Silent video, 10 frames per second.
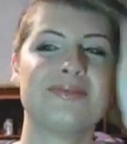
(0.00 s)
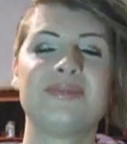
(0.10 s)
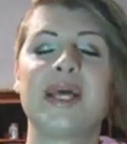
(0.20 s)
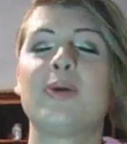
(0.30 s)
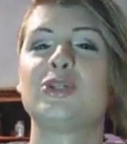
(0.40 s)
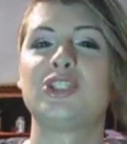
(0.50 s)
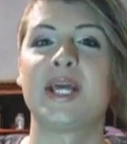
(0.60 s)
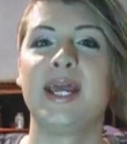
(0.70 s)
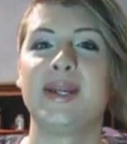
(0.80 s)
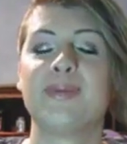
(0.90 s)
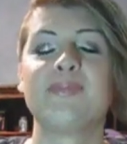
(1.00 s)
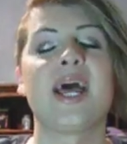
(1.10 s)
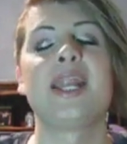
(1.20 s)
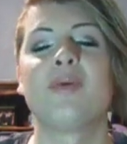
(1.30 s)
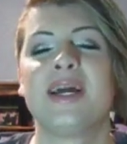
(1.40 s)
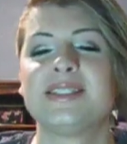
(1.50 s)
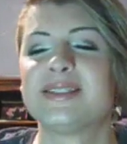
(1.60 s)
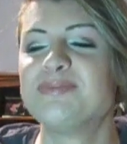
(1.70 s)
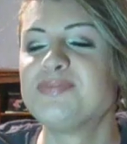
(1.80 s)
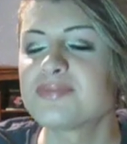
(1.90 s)
that was shade. Anyways,
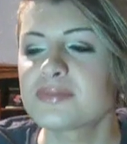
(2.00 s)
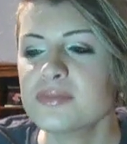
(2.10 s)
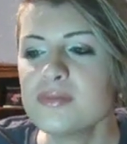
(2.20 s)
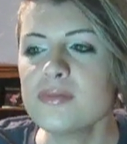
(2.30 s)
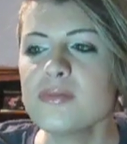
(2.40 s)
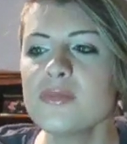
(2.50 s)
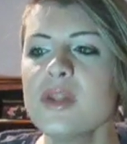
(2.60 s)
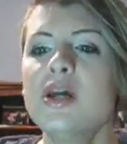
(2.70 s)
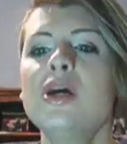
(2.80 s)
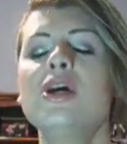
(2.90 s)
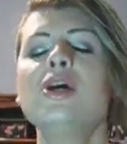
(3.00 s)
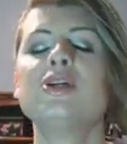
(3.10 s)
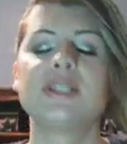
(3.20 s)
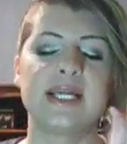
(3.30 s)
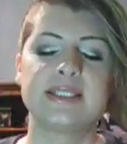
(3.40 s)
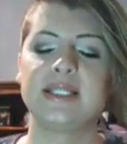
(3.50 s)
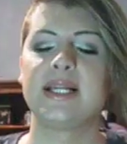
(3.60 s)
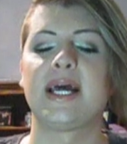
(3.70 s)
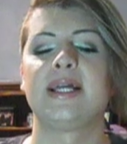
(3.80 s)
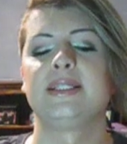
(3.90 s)
so that scene
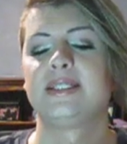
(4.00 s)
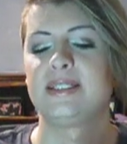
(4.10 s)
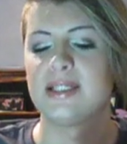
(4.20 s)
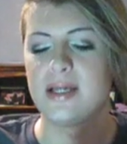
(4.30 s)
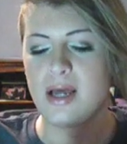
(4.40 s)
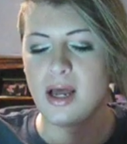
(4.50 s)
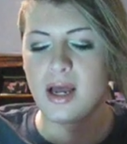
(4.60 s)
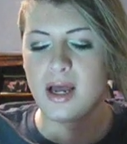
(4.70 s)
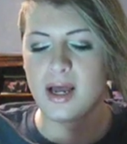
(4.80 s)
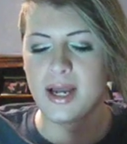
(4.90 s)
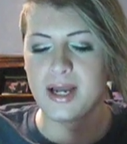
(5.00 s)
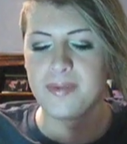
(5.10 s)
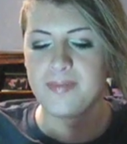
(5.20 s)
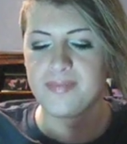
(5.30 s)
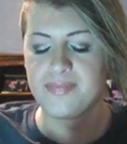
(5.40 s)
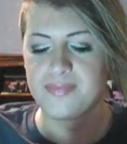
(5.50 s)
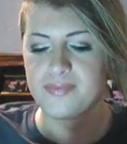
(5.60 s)
ends. Um,